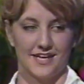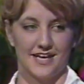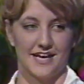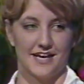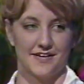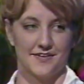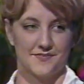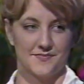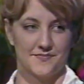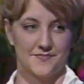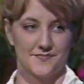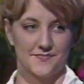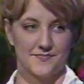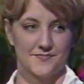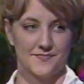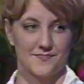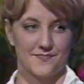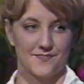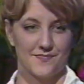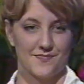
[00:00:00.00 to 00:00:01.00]
Yeah. Do you get
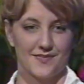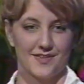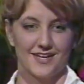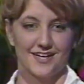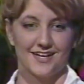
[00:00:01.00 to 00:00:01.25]
nervous?